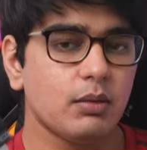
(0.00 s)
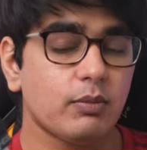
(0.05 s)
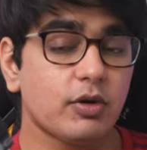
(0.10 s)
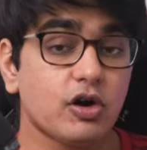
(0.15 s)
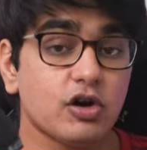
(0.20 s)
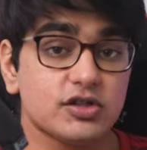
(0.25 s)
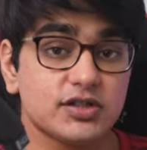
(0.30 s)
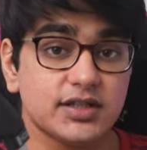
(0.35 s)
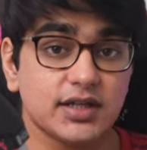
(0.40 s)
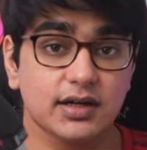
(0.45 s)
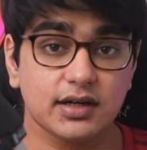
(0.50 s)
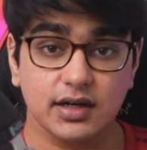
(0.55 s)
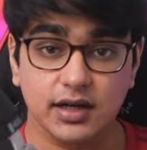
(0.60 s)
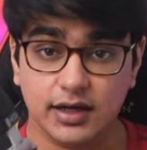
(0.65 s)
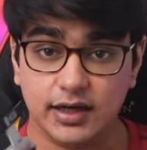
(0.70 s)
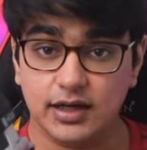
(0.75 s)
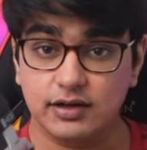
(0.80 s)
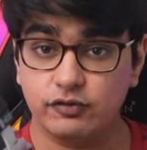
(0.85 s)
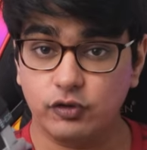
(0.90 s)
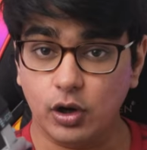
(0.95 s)
because their
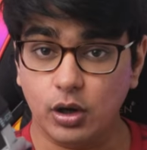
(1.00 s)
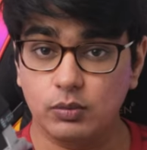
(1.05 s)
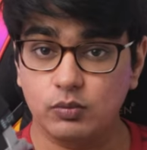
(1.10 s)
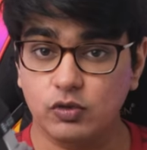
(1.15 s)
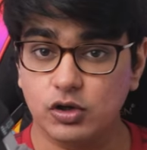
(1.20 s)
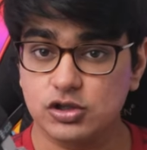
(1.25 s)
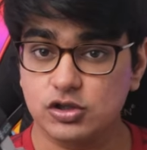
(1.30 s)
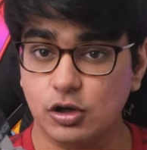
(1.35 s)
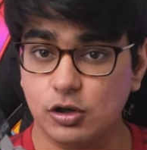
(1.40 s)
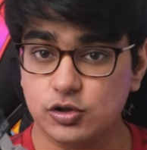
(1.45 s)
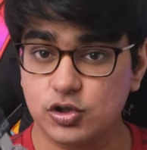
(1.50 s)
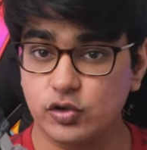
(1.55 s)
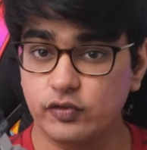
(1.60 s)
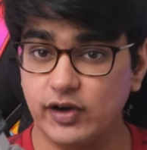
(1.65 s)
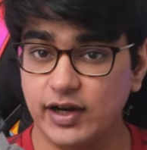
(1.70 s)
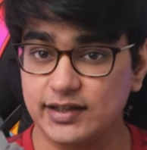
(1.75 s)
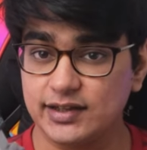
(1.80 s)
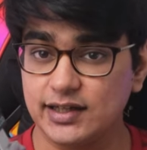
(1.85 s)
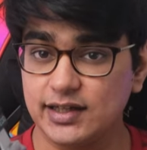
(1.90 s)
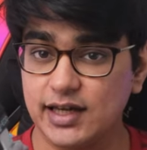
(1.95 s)
current form was also
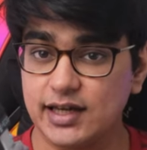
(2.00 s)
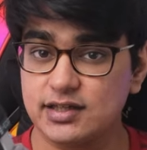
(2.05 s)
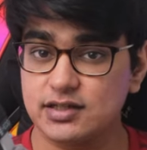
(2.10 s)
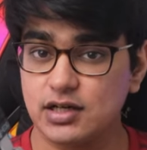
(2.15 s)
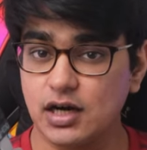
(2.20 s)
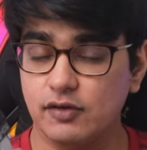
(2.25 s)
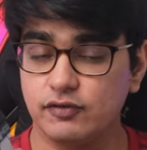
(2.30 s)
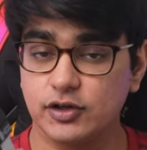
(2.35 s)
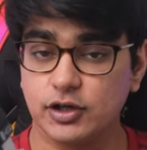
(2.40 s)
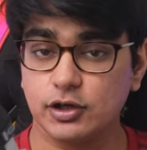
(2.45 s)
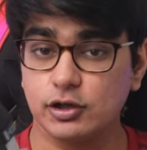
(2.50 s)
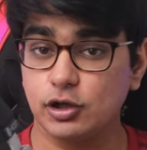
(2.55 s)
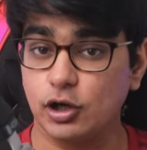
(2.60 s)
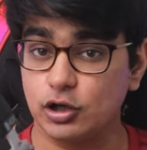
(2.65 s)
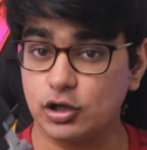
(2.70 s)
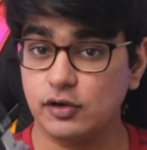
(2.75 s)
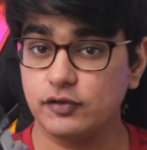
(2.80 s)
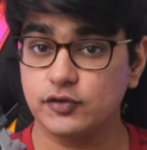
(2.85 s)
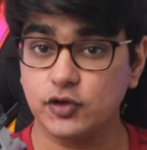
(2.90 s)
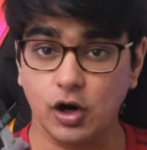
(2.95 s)
finalized after a
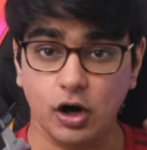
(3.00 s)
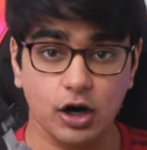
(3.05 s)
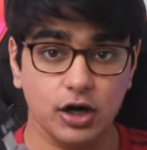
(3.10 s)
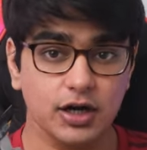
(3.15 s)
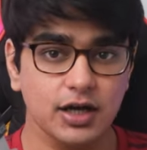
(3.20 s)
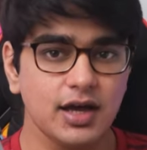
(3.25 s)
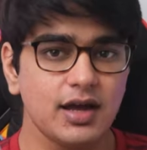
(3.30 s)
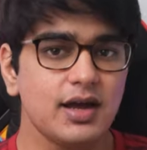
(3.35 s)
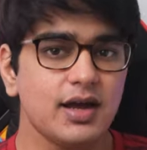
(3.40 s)
lot of thought,